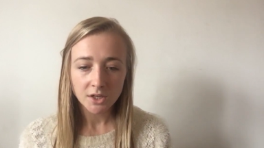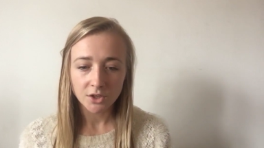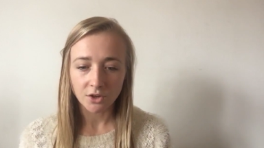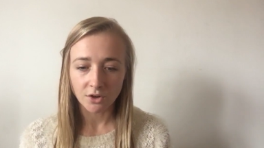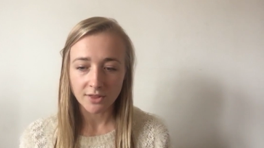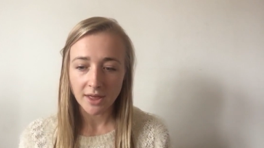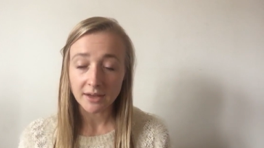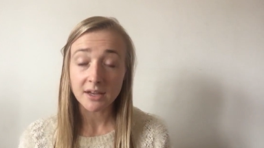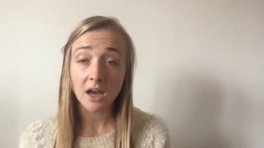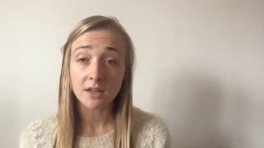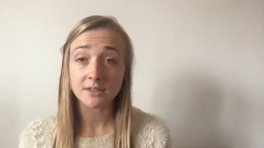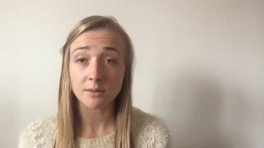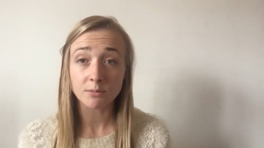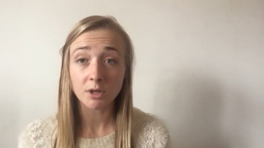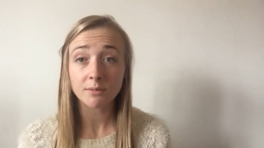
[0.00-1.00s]
that
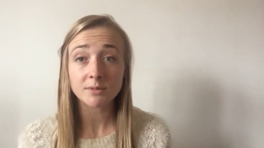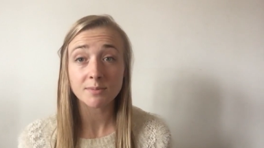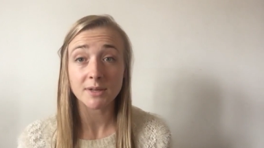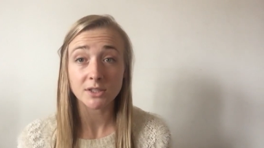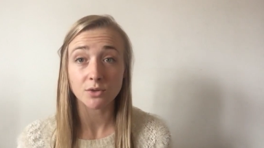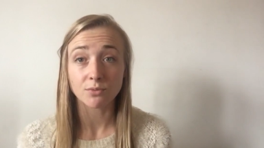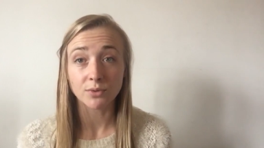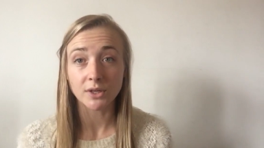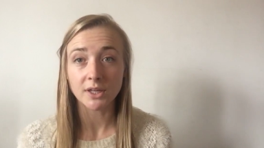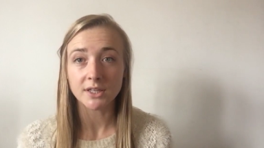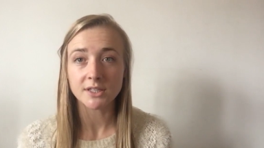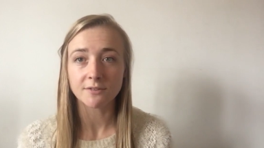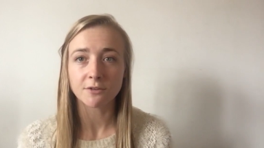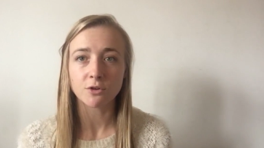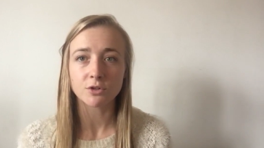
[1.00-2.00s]
sometimes makes it really
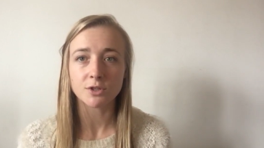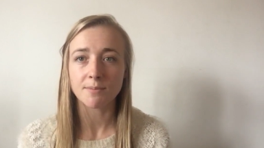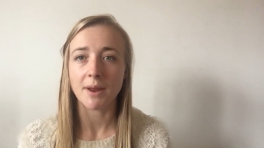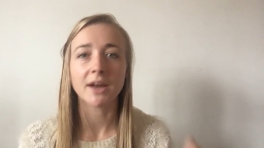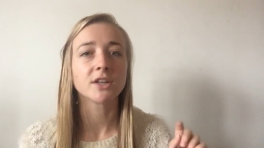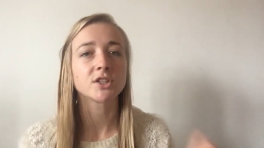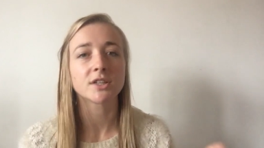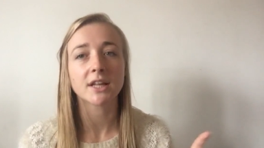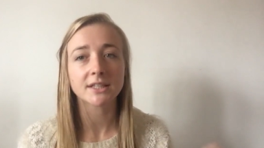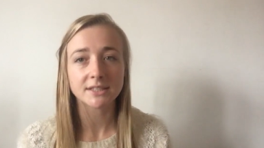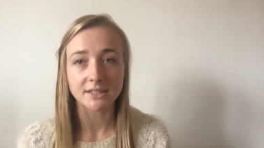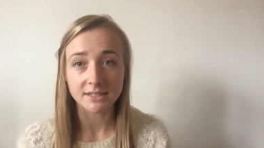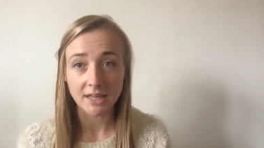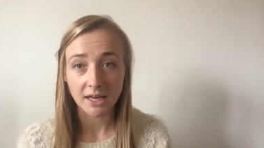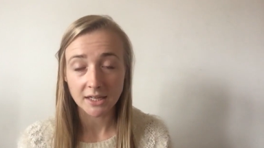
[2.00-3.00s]
difficult to manage. And
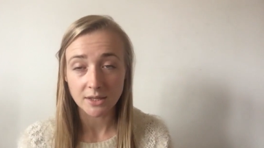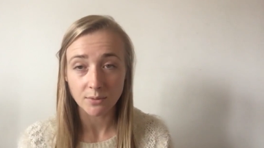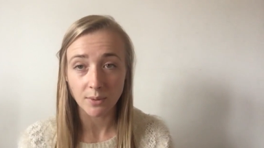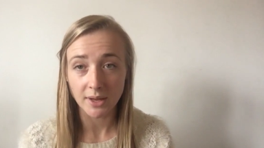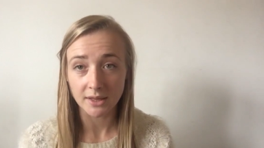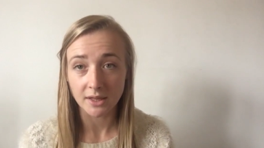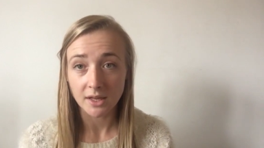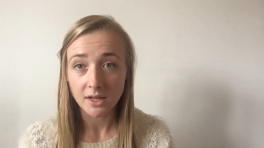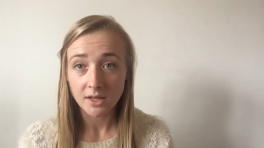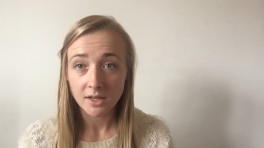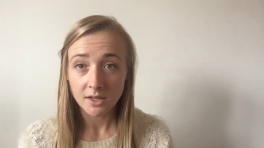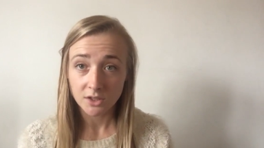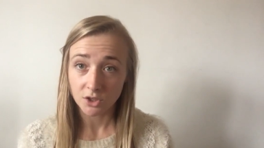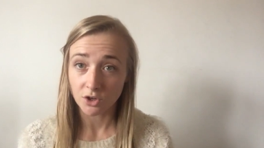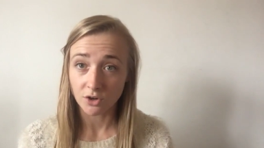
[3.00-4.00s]
that's exactly when
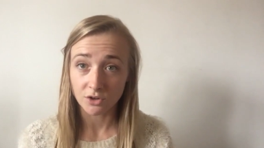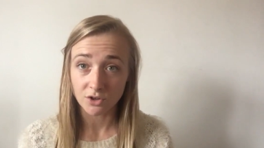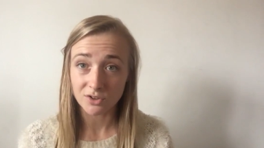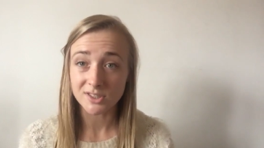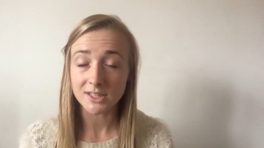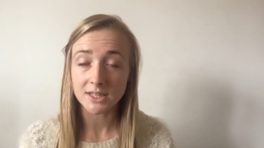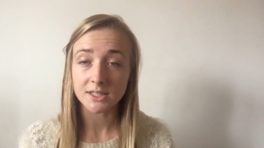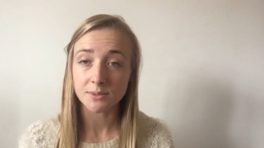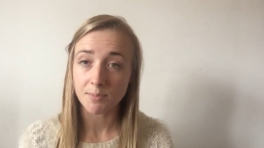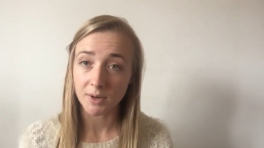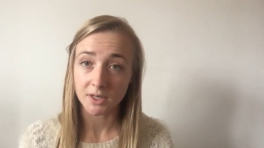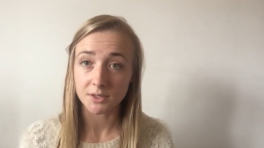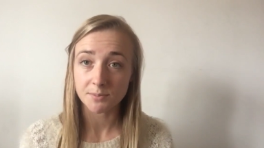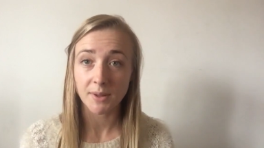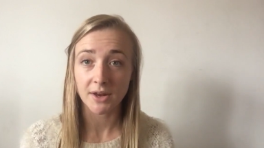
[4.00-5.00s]
using this
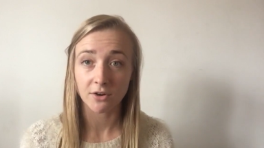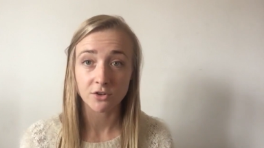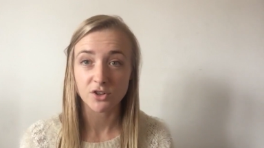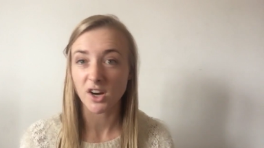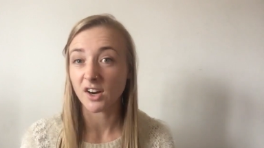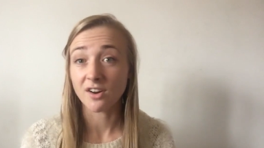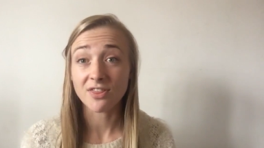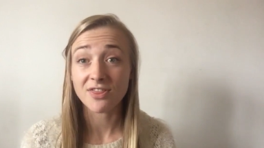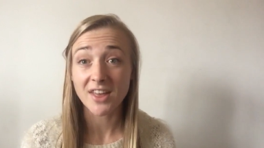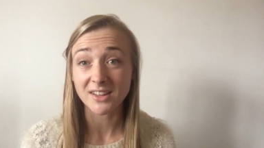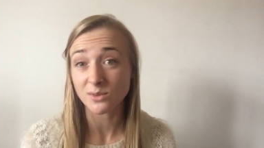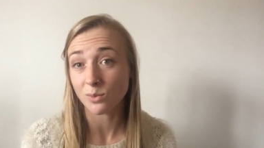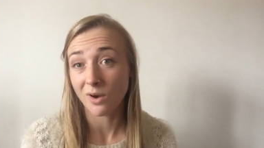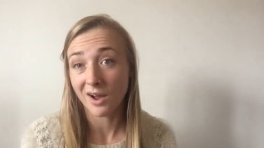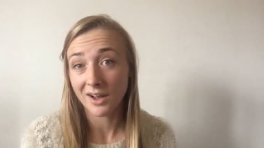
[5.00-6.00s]
abundance planner and tracker, and
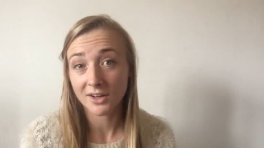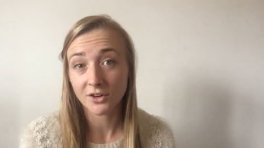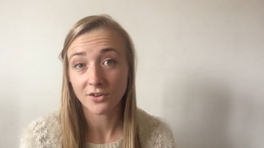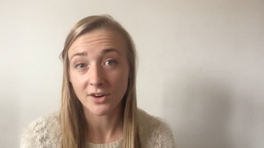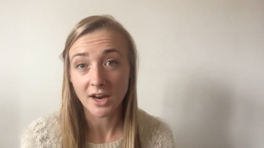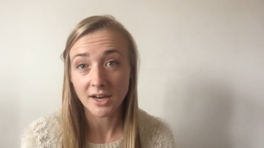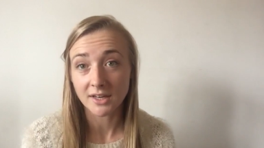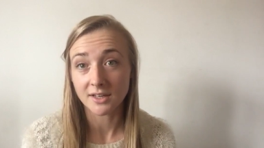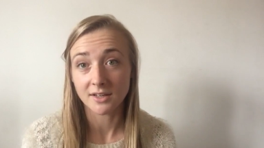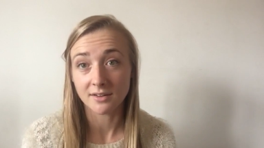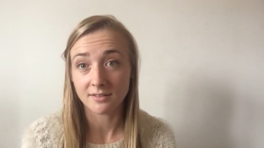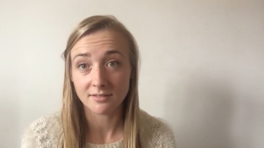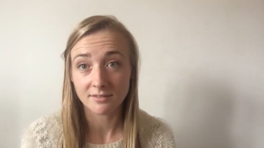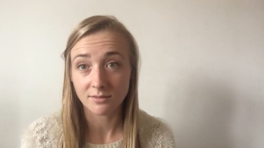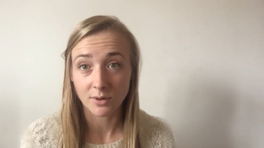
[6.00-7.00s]
that's why I created
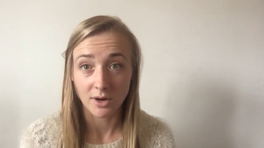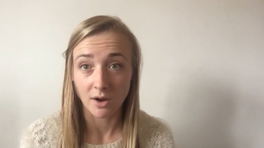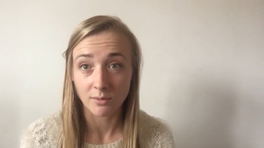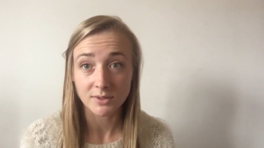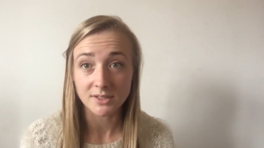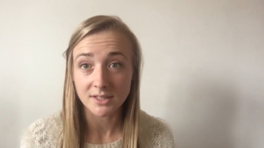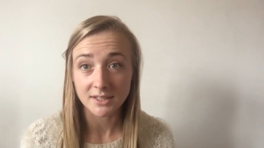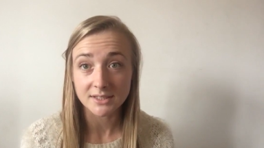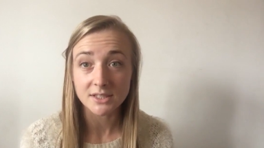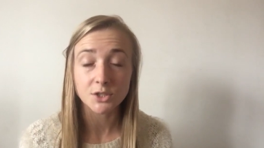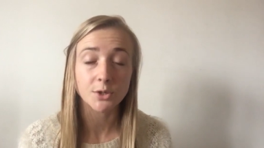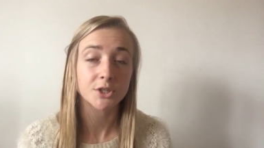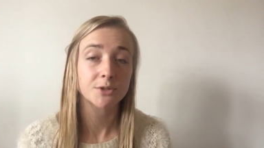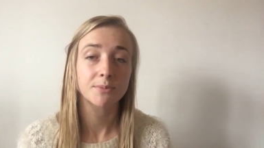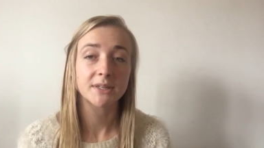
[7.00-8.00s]
it when I was in that
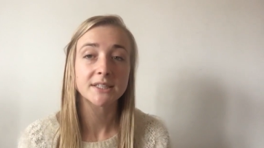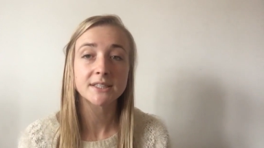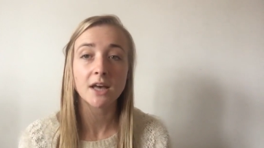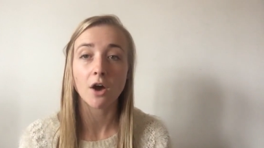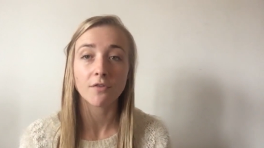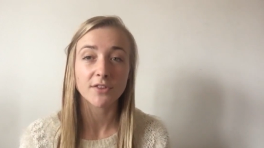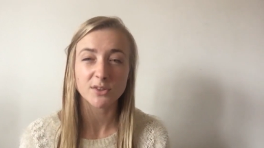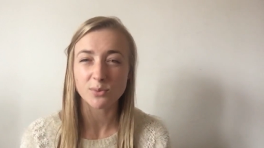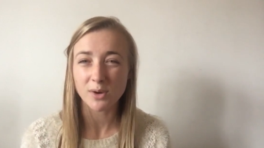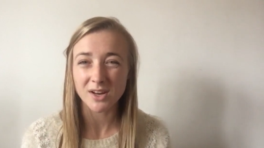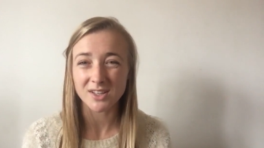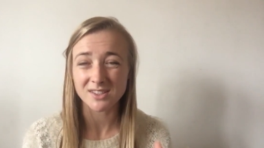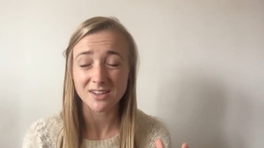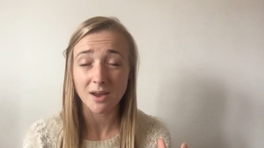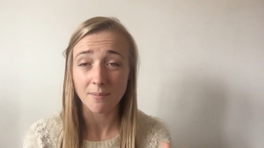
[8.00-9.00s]
situation myself. That's when
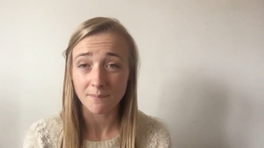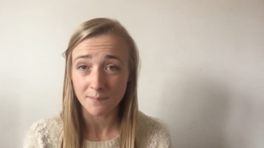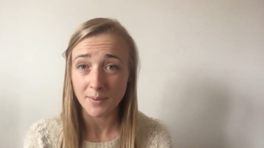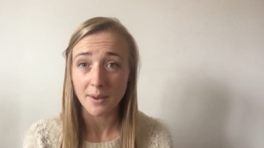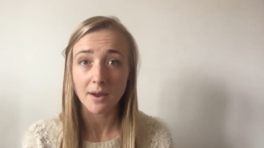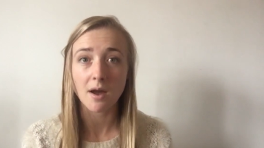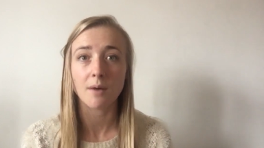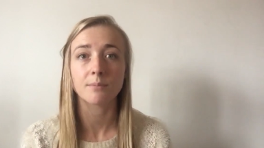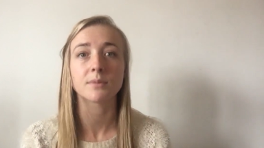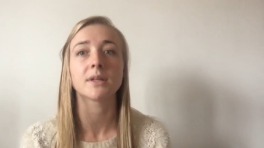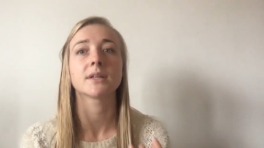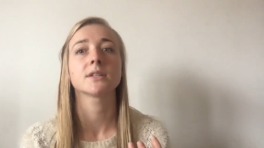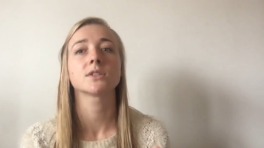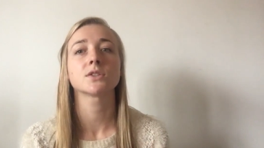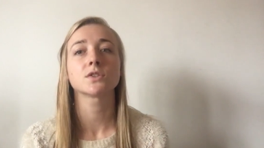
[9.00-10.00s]
it's become
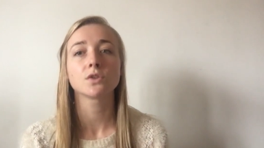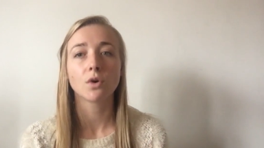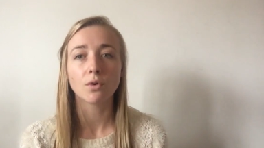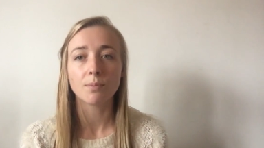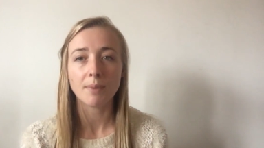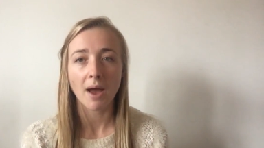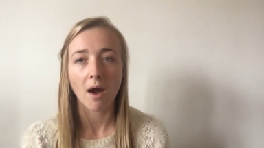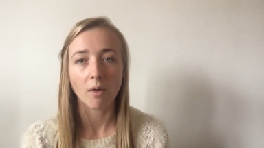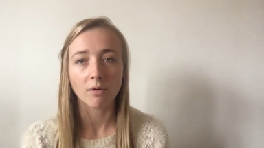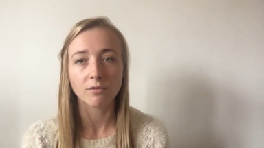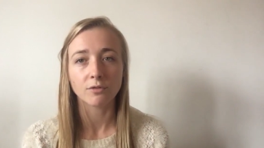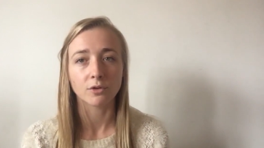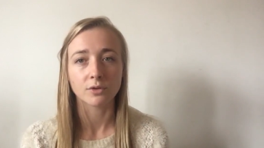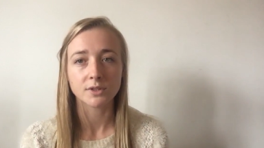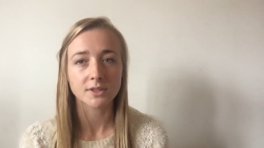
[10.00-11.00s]
like so
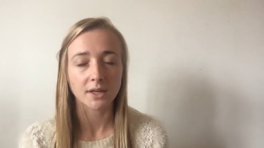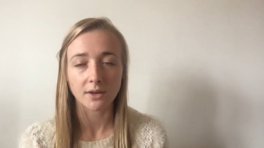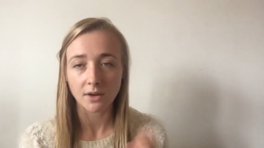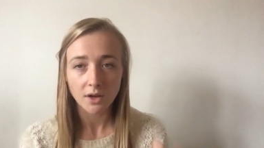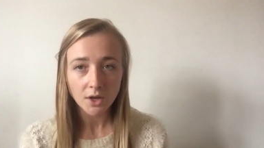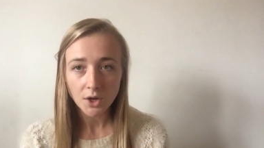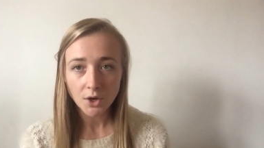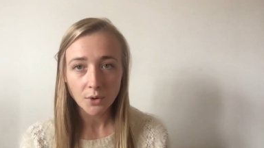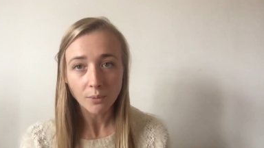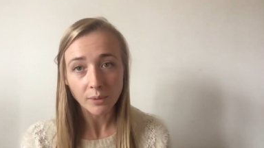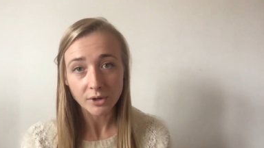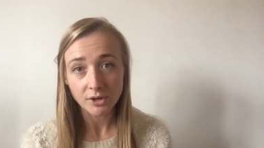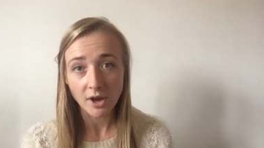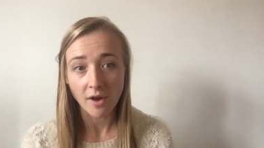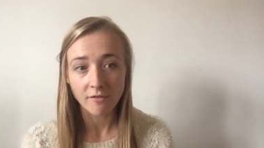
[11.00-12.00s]
powerful. It's like
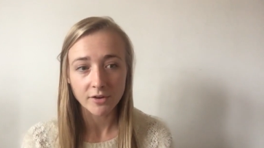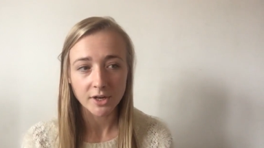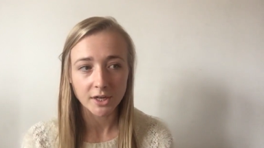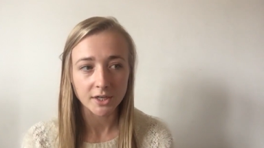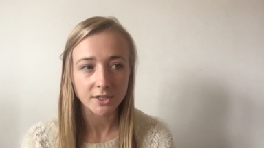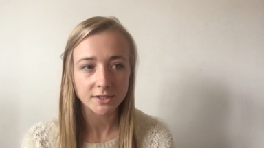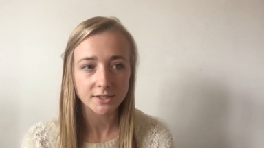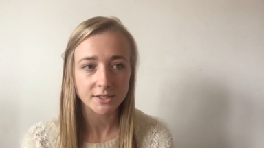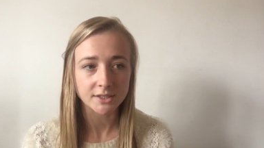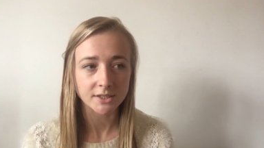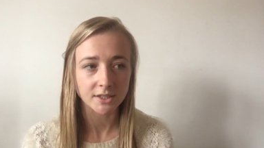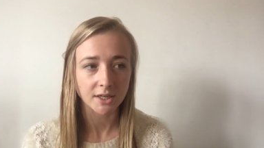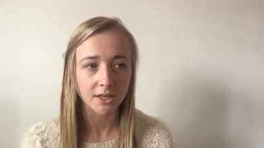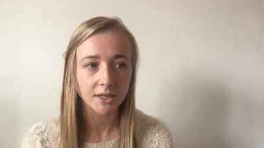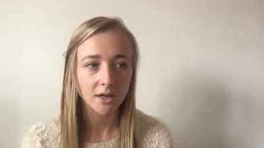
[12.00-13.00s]
when you have an
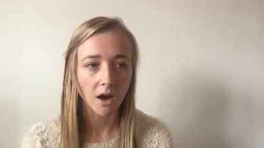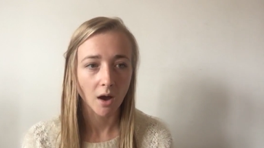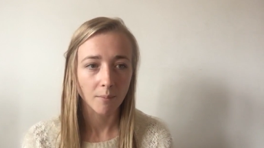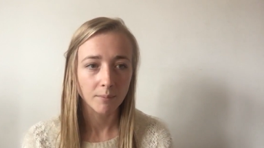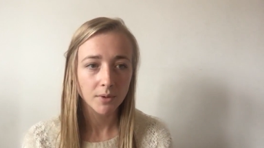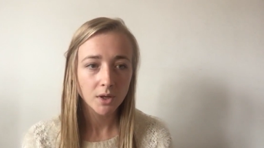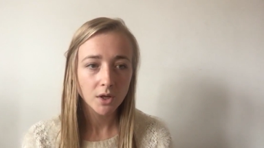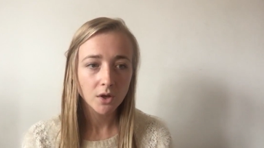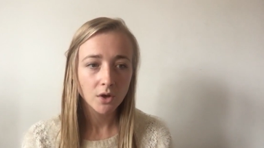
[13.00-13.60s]
inconsistent income,